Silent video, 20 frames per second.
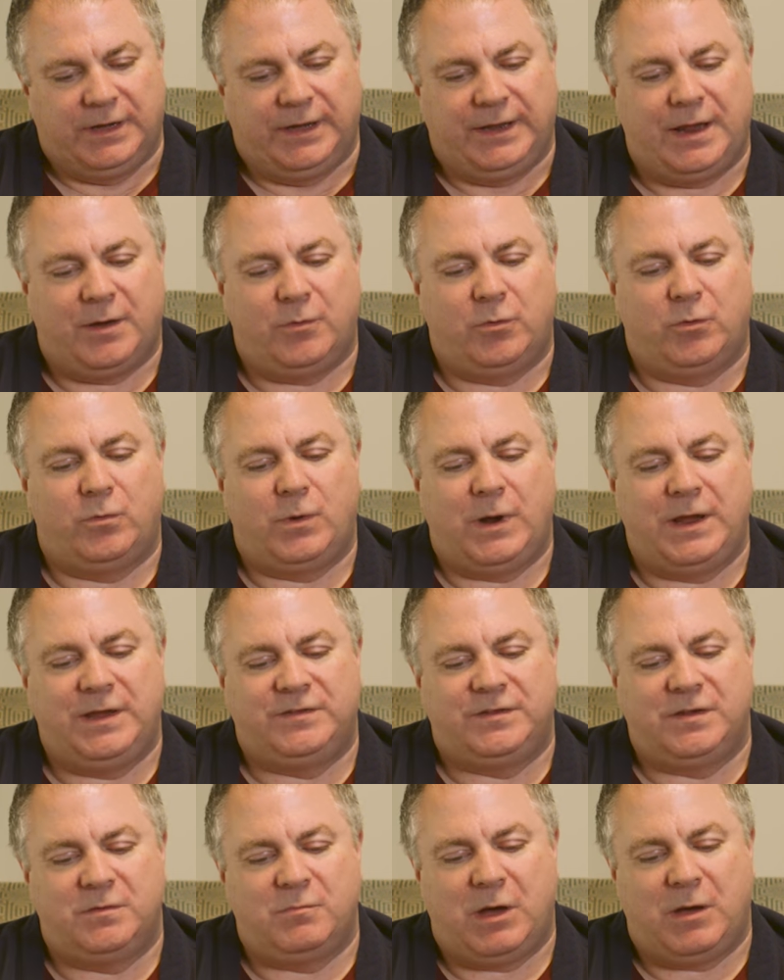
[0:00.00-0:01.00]
and I will
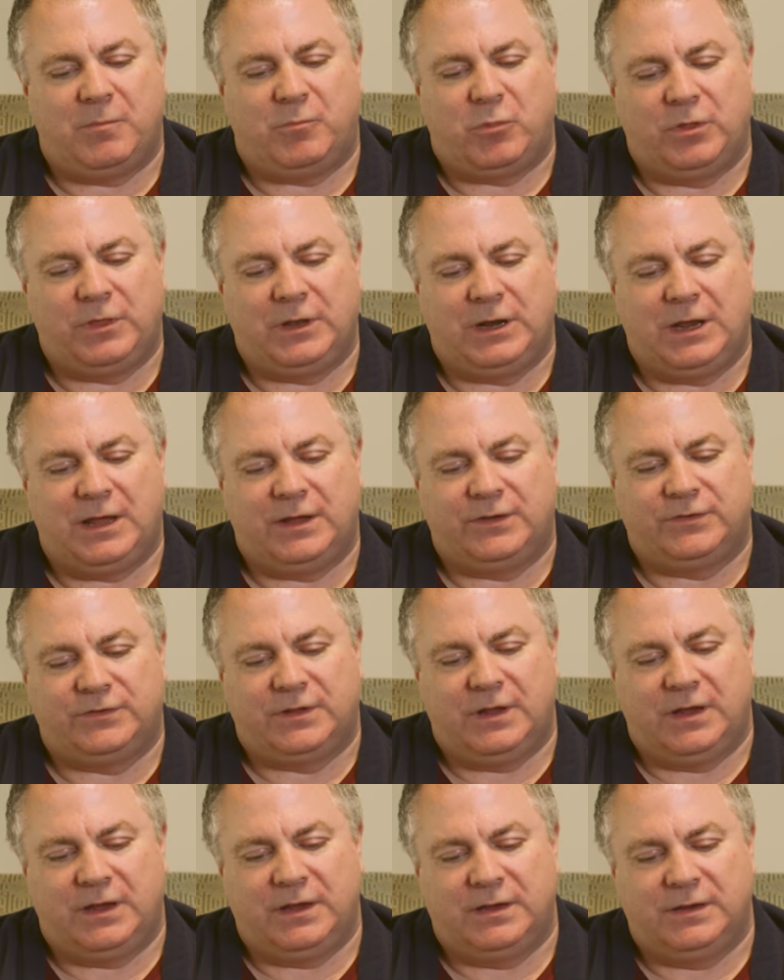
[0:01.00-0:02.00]
raise him up on the
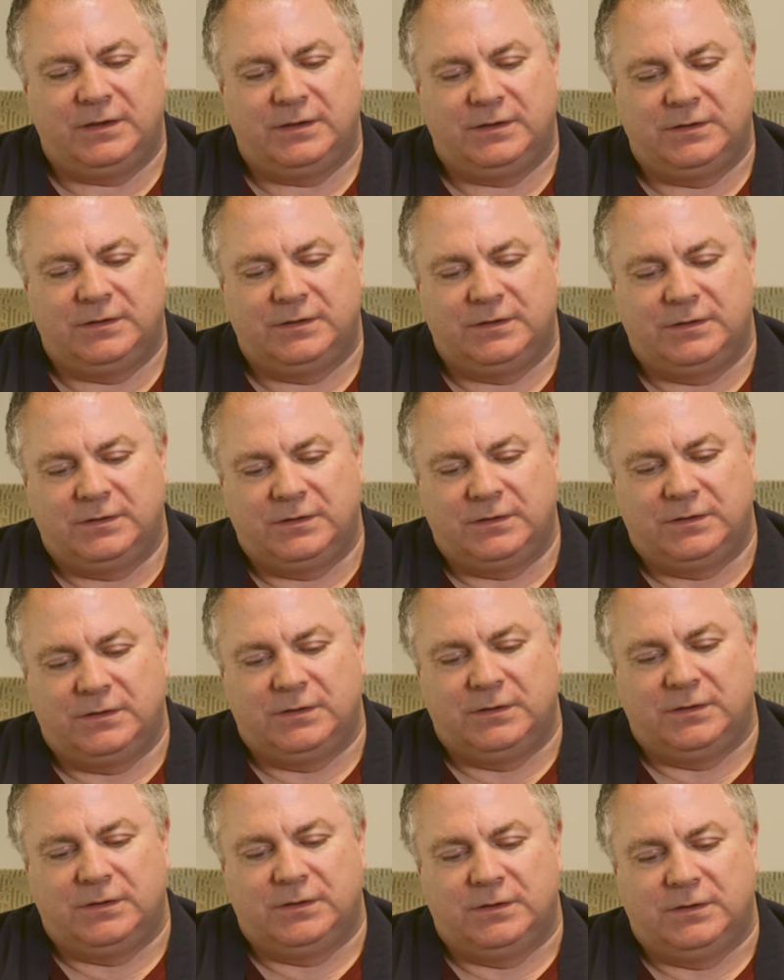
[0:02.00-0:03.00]
last day.
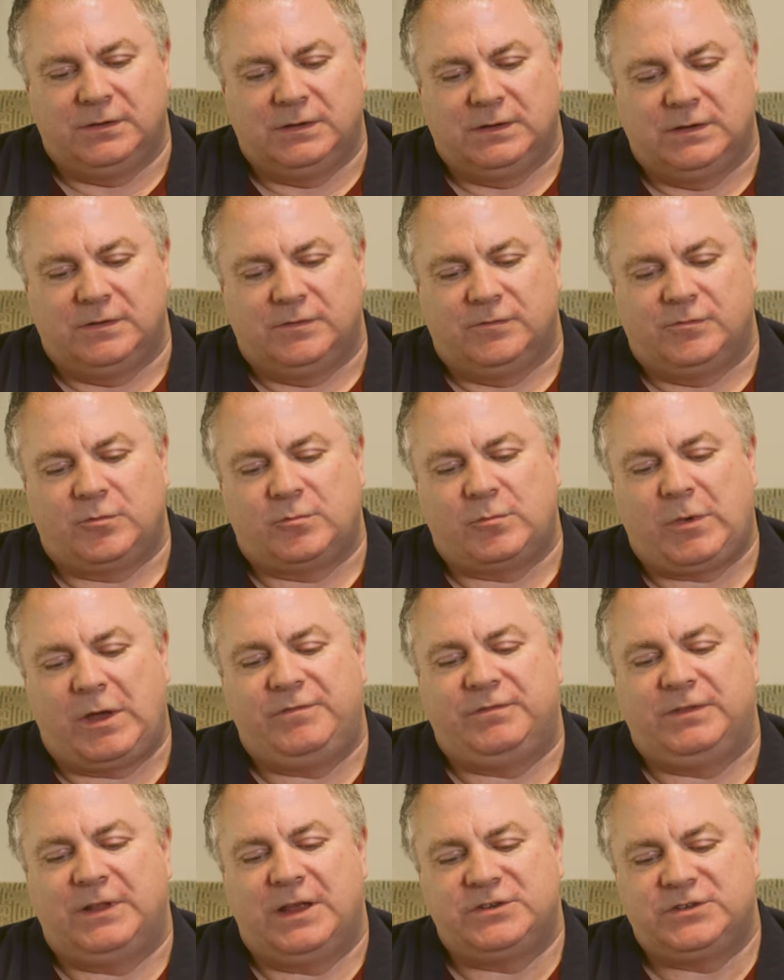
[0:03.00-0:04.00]
For my
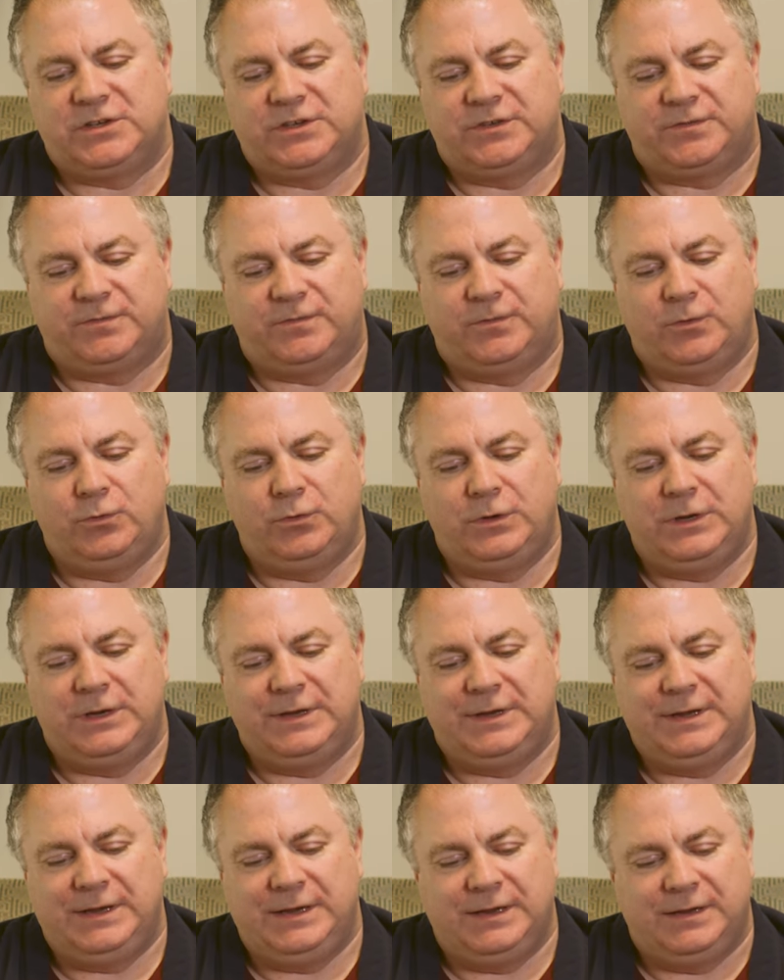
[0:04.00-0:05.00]
flesh is food
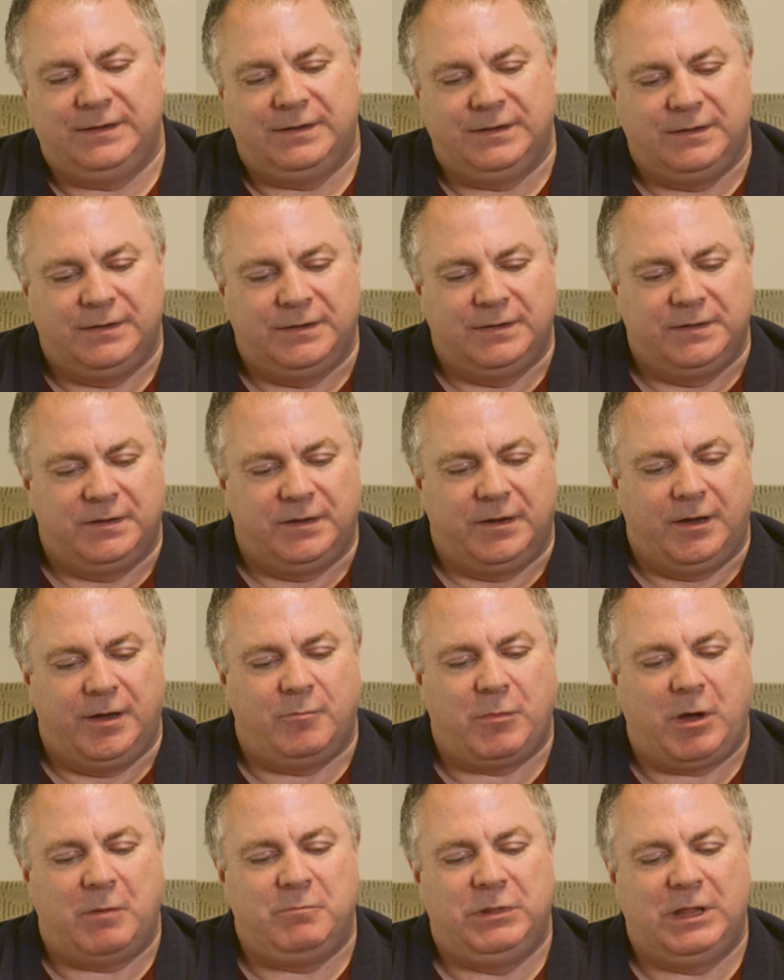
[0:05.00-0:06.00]
indeed,
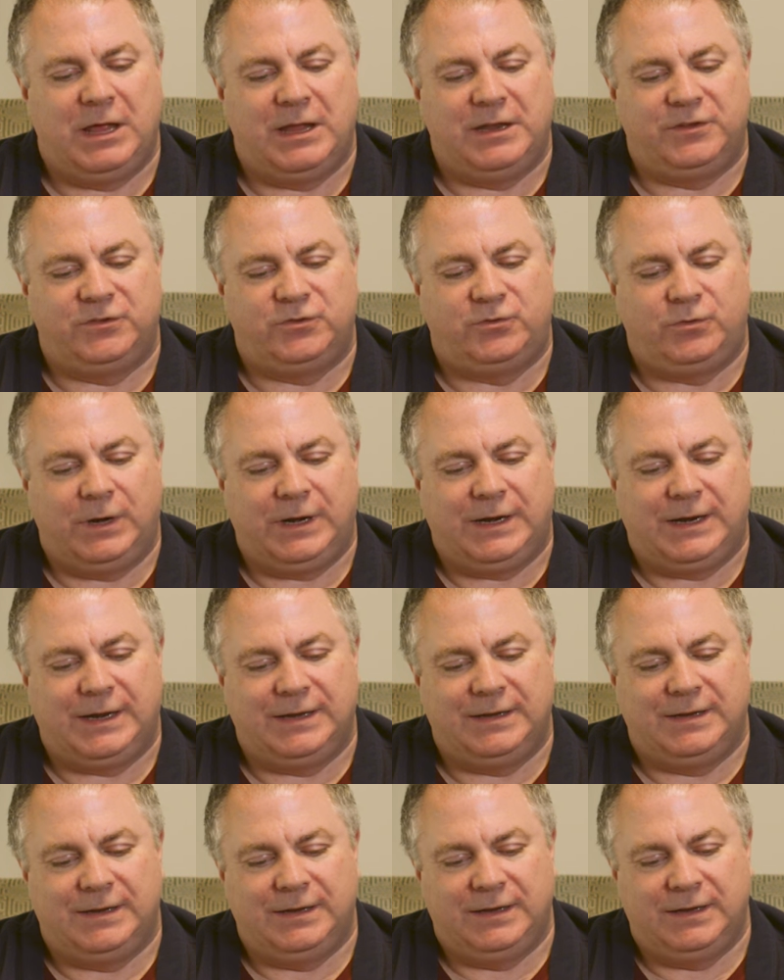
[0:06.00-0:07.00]
and my blood is drink
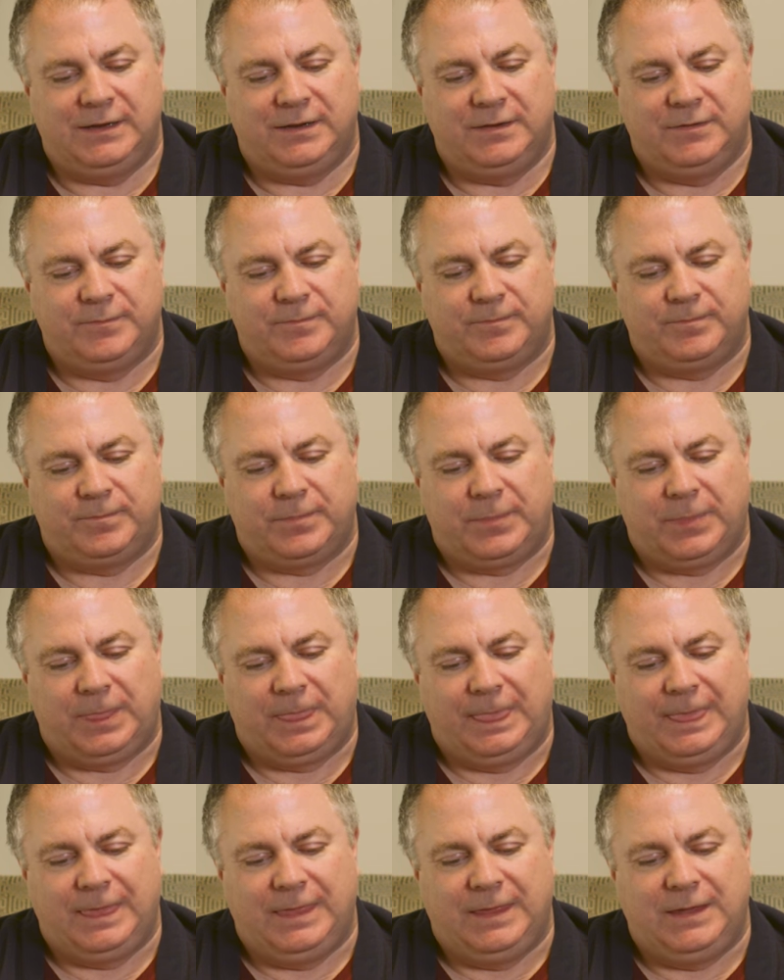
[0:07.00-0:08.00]
indeed.
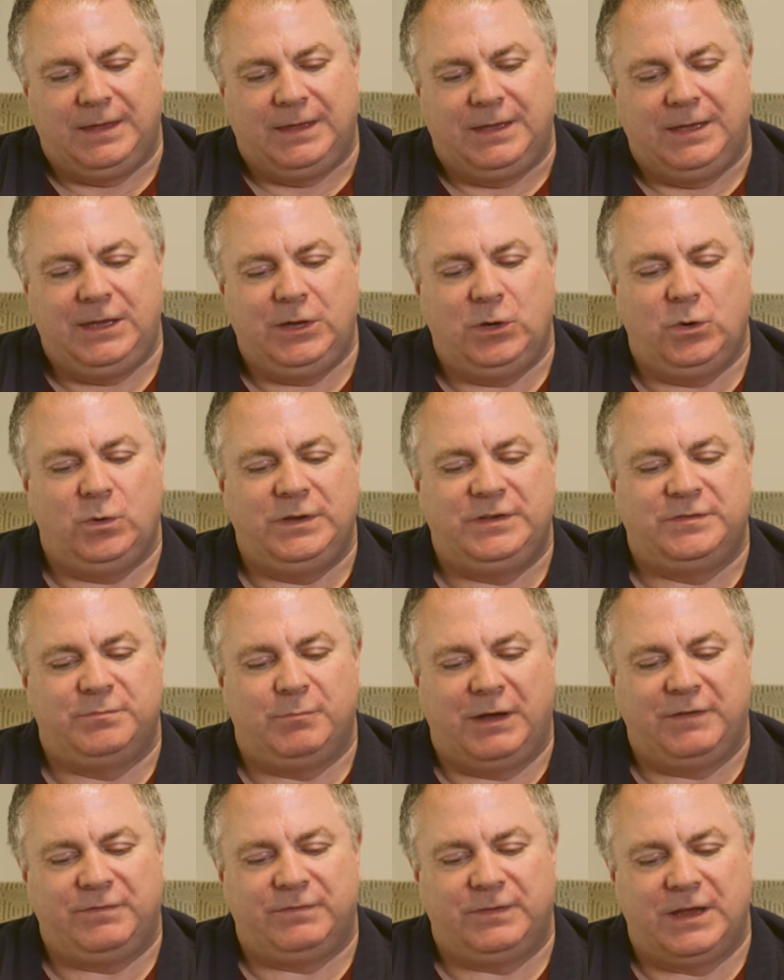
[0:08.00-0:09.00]
He who eats
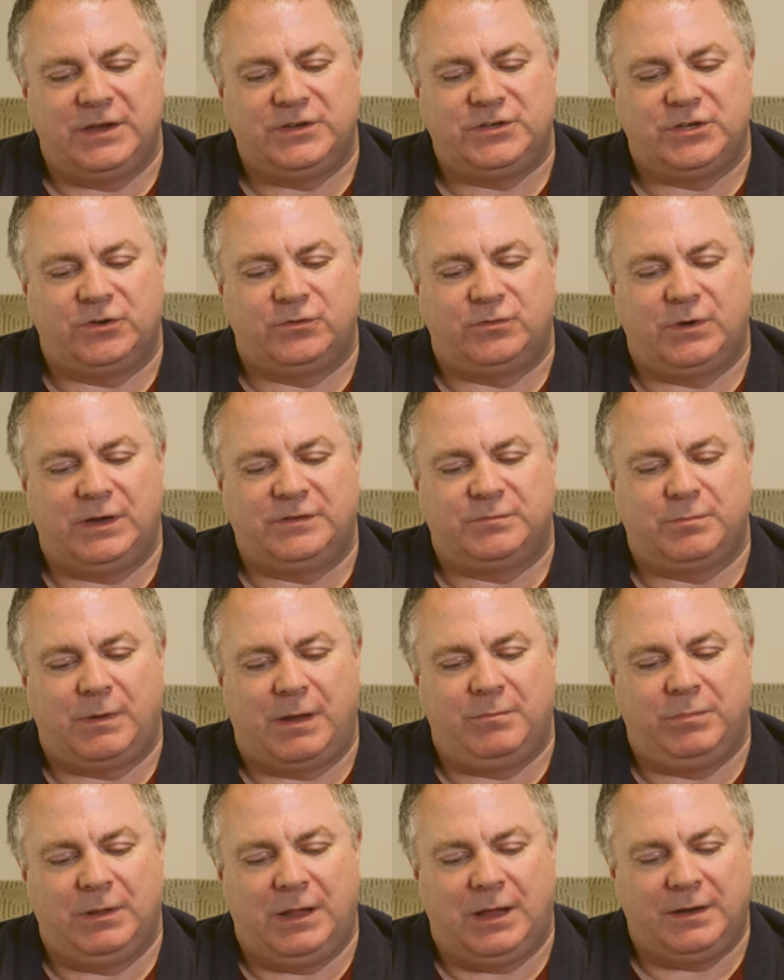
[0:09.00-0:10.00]
my flesh and drinks
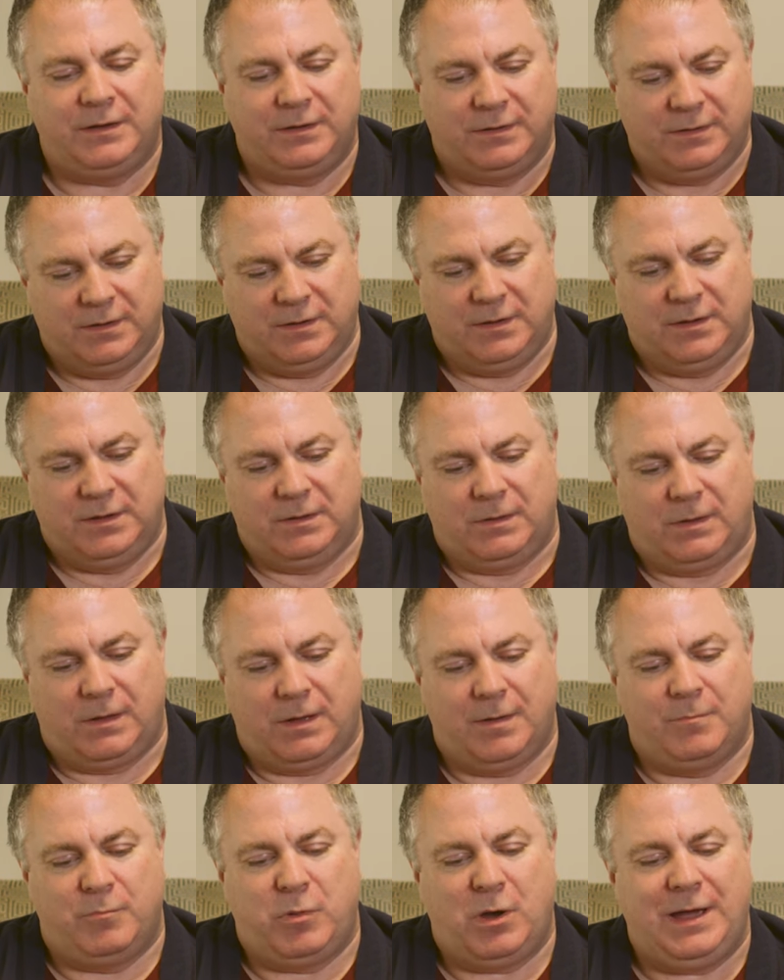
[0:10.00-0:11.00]
my blood
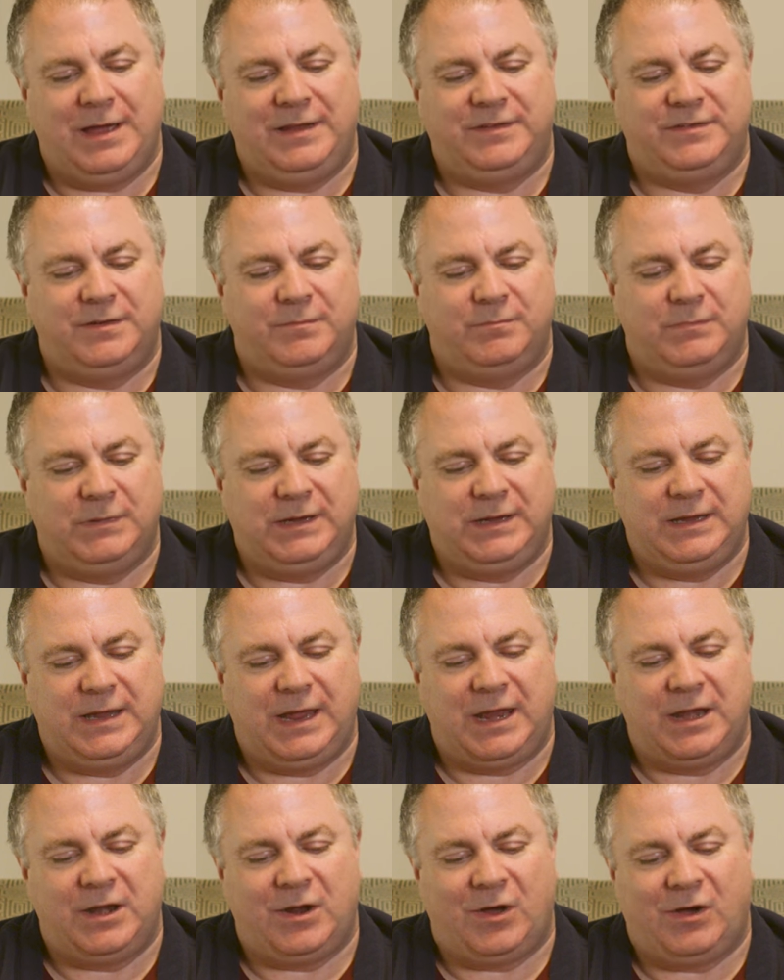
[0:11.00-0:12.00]
abides in
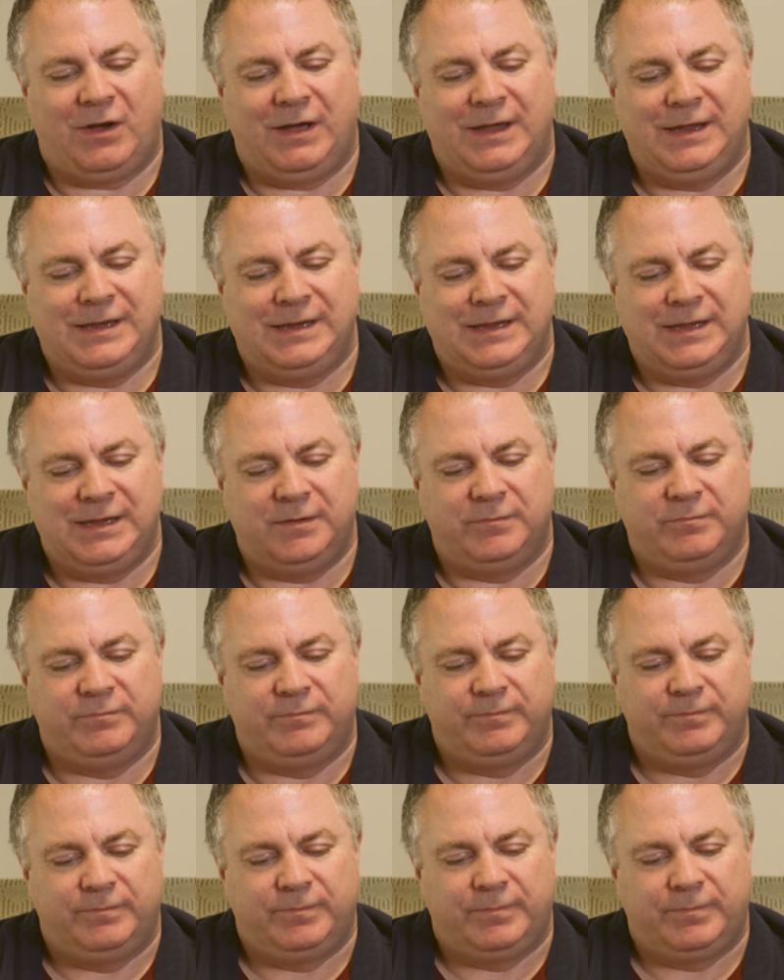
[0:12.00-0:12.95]
me, and I in him.